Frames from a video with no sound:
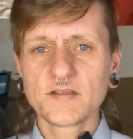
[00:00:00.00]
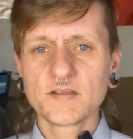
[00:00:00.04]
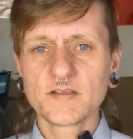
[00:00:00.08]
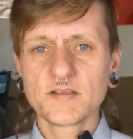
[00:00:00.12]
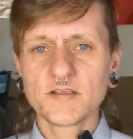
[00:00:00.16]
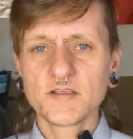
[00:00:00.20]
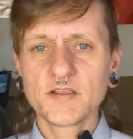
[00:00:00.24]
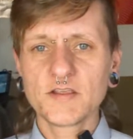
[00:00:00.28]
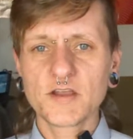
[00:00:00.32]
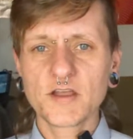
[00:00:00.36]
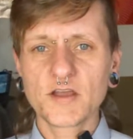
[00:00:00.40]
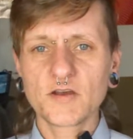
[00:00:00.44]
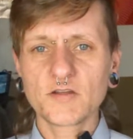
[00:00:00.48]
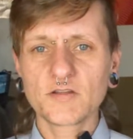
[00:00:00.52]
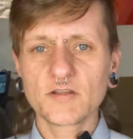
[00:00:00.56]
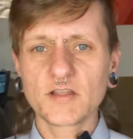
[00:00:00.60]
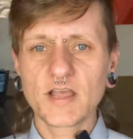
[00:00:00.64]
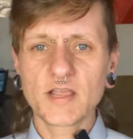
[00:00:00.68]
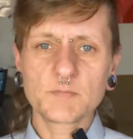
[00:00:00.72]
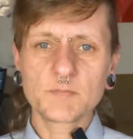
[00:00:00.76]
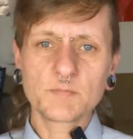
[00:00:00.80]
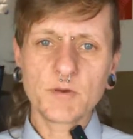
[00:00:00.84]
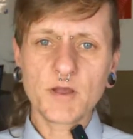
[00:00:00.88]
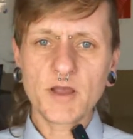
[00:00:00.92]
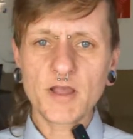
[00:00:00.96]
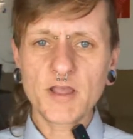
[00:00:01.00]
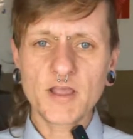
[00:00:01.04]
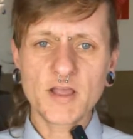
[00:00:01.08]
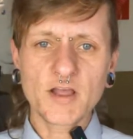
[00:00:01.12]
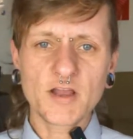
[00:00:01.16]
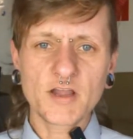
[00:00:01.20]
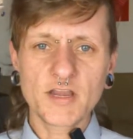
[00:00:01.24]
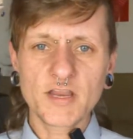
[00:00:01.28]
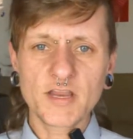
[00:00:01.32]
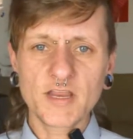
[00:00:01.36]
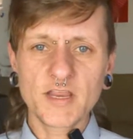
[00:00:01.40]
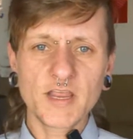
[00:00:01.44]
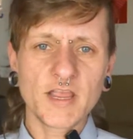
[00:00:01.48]
you know, like bye
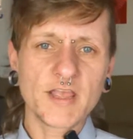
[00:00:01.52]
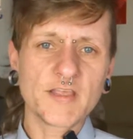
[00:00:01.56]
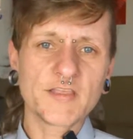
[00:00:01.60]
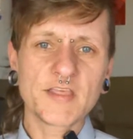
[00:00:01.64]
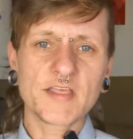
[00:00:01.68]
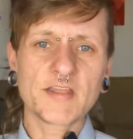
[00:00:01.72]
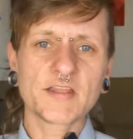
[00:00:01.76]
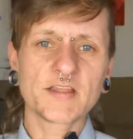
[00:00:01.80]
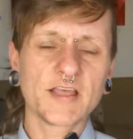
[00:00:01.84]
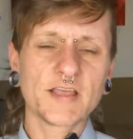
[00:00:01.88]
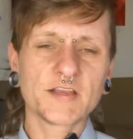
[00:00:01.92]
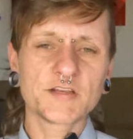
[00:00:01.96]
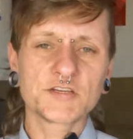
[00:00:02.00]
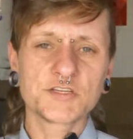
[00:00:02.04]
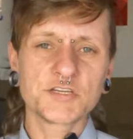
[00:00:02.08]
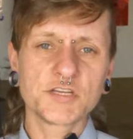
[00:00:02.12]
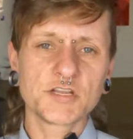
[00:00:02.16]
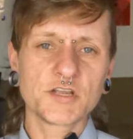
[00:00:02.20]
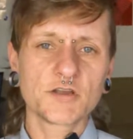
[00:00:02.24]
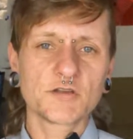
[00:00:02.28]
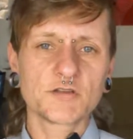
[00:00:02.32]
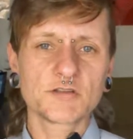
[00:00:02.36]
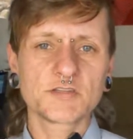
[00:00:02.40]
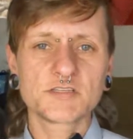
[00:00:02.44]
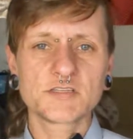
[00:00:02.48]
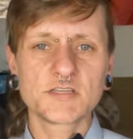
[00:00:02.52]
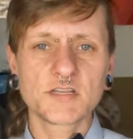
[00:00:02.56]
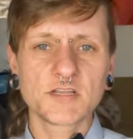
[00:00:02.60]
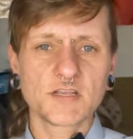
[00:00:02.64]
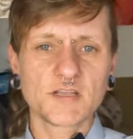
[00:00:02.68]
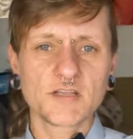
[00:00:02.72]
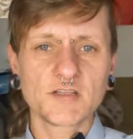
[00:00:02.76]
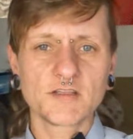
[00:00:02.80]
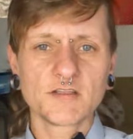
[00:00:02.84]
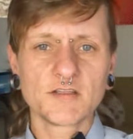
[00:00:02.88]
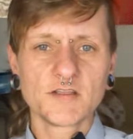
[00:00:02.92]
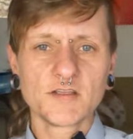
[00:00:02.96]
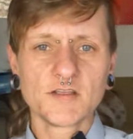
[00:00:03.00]
honey, and then like she goes
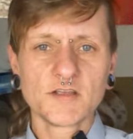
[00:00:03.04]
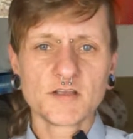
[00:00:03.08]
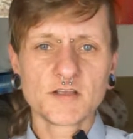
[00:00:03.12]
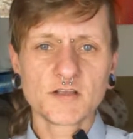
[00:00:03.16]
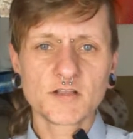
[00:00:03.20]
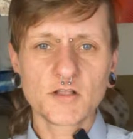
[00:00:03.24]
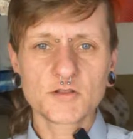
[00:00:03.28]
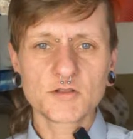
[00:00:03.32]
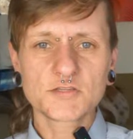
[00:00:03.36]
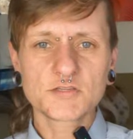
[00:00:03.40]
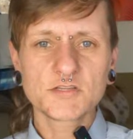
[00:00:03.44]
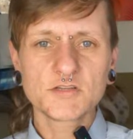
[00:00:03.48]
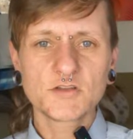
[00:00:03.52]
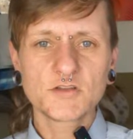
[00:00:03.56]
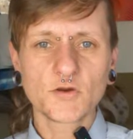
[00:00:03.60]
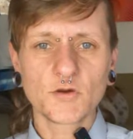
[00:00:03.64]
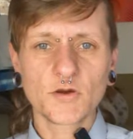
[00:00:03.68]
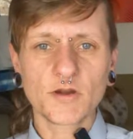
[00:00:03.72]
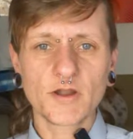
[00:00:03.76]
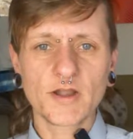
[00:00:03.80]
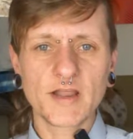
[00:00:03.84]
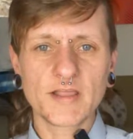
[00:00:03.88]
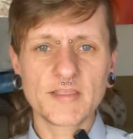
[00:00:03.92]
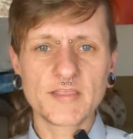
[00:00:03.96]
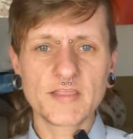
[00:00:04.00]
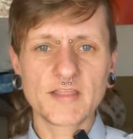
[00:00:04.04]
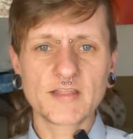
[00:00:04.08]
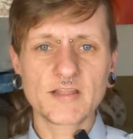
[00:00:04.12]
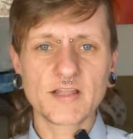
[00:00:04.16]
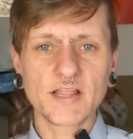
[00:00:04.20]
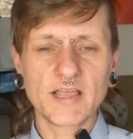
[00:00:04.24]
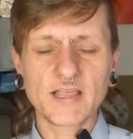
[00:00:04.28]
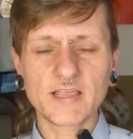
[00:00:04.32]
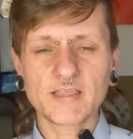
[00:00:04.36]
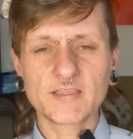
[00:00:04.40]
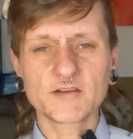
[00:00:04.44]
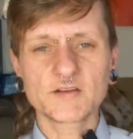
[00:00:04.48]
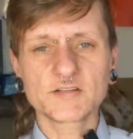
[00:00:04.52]
to close the door, and then
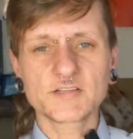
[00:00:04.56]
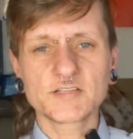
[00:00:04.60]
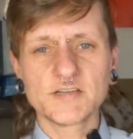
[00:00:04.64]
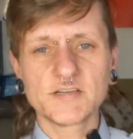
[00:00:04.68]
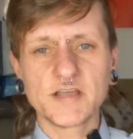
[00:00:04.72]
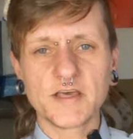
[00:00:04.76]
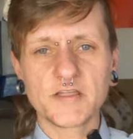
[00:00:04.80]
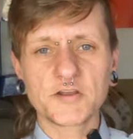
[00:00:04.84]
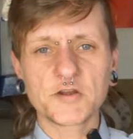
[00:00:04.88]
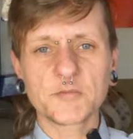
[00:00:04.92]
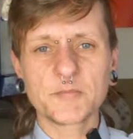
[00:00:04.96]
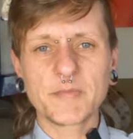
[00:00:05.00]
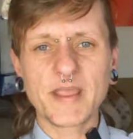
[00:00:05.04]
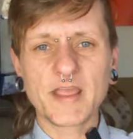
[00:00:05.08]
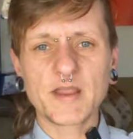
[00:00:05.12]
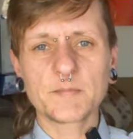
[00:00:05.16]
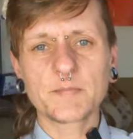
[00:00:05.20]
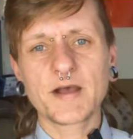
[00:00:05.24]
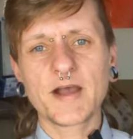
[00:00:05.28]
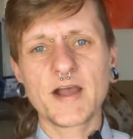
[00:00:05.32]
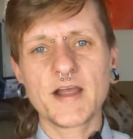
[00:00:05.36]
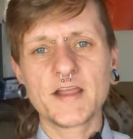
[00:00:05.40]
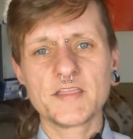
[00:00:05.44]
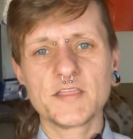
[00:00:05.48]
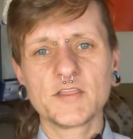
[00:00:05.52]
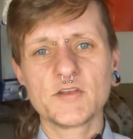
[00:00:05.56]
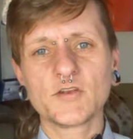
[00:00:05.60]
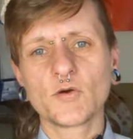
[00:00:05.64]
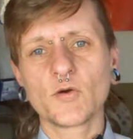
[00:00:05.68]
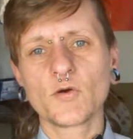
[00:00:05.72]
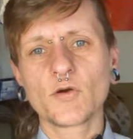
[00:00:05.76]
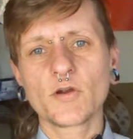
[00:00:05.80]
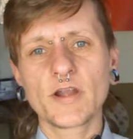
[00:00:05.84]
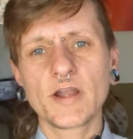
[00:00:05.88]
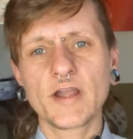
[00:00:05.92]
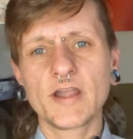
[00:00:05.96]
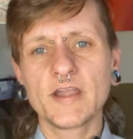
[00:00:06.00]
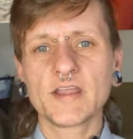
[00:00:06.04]
like there's another man behind the
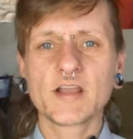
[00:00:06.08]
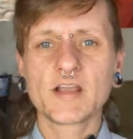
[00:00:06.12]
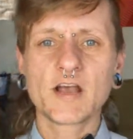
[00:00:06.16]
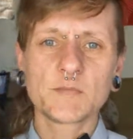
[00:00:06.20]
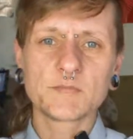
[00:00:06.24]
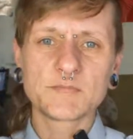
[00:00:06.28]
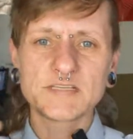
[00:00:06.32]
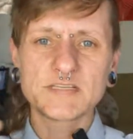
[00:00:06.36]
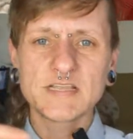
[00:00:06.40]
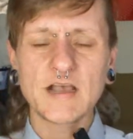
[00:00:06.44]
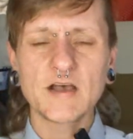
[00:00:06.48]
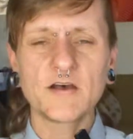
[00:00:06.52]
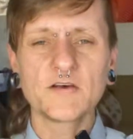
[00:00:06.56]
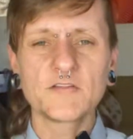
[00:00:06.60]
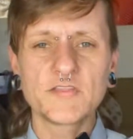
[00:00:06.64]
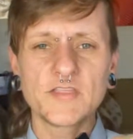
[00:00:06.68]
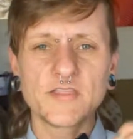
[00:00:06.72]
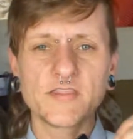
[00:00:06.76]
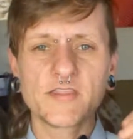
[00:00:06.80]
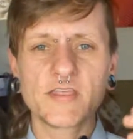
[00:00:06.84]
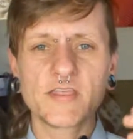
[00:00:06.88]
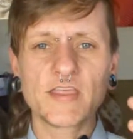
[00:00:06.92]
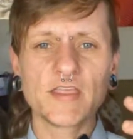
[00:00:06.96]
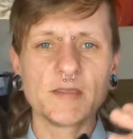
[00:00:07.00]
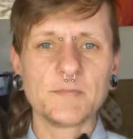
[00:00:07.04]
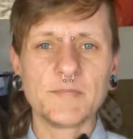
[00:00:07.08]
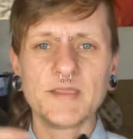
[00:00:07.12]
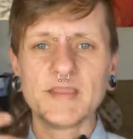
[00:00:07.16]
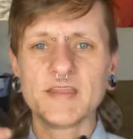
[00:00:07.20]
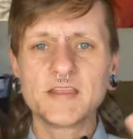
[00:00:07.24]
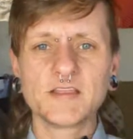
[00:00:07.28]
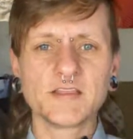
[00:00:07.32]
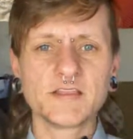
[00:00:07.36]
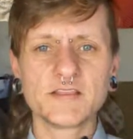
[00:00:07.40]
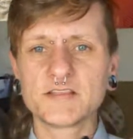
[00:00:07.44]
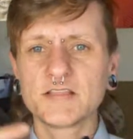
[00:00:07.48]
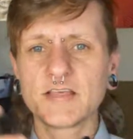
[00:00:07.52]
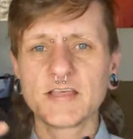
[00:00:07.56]
door, and he comes out, and then they
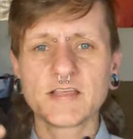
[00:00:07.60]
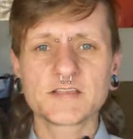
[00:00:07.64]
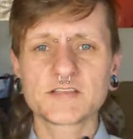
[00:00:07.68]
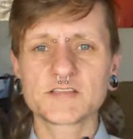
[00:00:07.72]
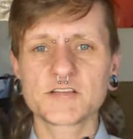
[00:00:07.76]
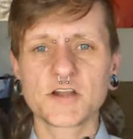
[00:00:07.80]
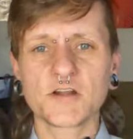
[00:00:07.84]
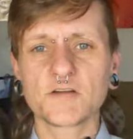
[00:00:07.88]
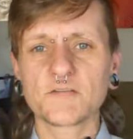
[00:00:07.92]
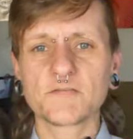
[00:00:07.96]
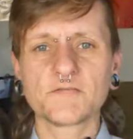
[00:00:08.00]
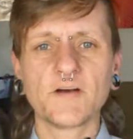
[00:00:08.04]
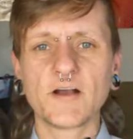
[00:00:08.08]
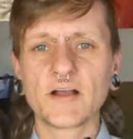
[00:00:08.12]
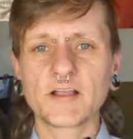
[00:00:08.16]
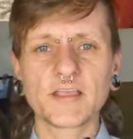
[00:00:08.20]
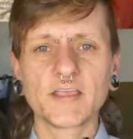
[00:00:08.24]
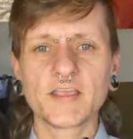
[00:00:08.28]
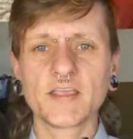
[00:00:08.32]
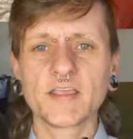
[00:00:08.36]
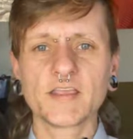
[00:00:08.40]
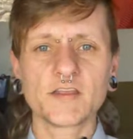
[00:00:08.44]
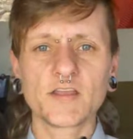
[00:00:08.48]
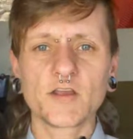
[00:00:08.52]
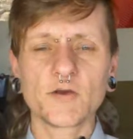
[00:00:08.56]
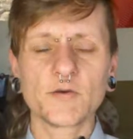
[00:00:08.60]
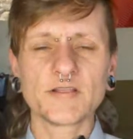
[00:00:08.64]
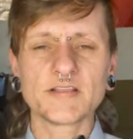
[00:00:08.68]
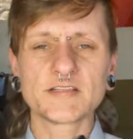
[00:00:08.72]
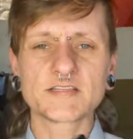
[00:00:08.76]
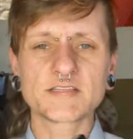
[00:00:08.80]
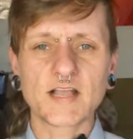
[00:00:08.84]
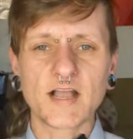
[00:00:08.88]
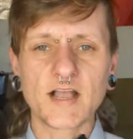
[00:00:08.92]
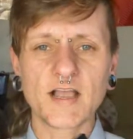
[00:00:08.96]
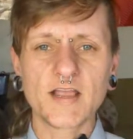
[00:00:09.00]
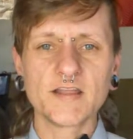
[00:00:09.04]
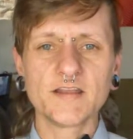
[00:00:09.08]
immediately like start fucking and go
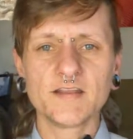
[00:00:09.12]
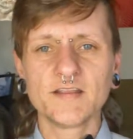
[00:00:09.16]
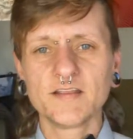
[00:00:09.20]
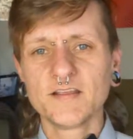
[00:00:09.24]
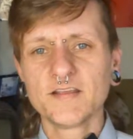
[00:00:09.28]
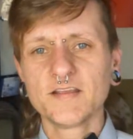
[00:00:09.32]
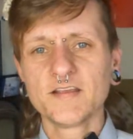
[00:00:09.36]
inside.